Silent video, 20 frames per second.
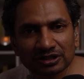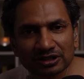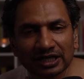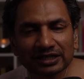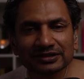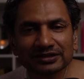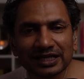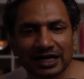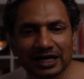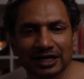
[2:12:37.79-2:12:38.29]

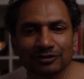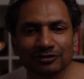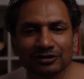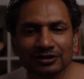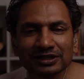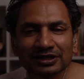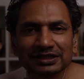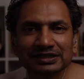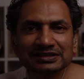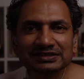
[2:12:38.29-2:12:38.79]
And now
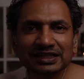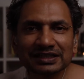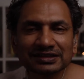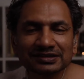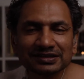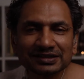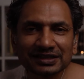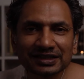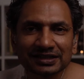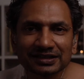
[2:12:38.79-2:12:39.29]
he's
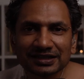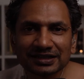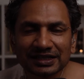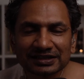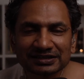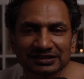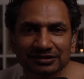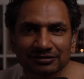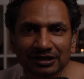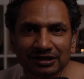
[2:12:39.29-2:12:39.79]
sending a
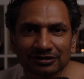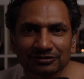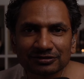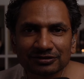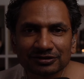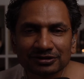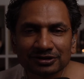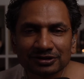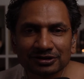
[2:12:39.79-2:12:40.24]
letter out